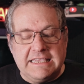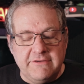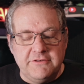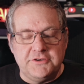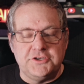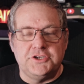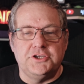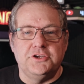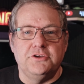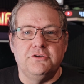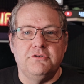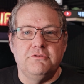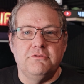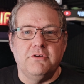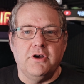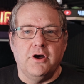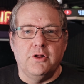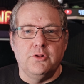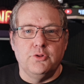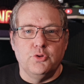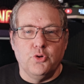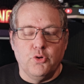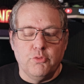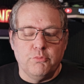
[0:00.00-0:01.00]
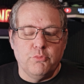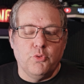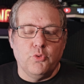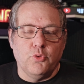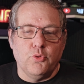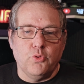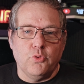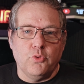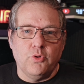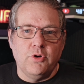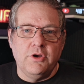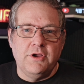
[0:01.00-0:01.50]
gives you a lot
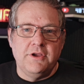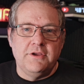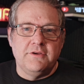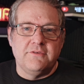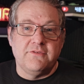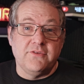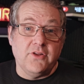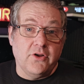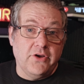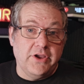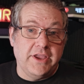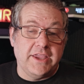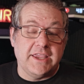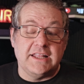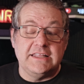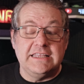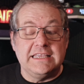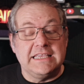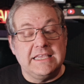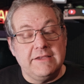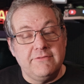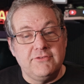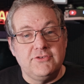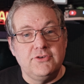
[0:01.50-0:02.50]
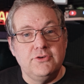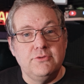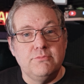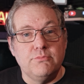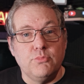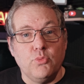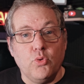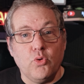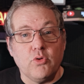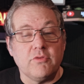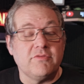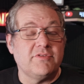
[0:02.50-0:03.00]
more flying and it gives you
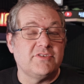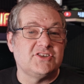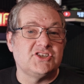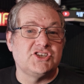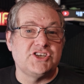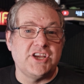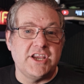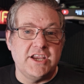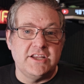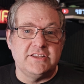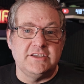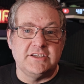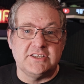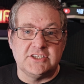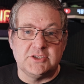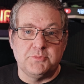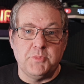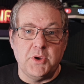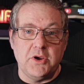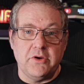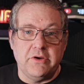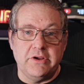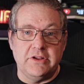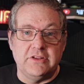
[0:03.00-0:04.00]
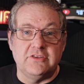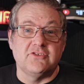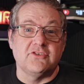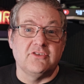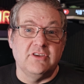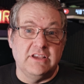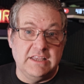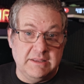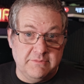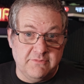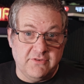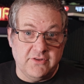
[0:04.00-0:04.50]
more of a shared
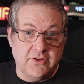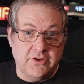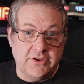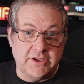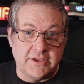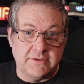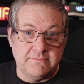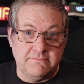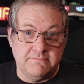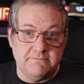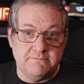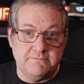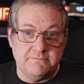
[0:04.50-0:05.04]
experience in flying.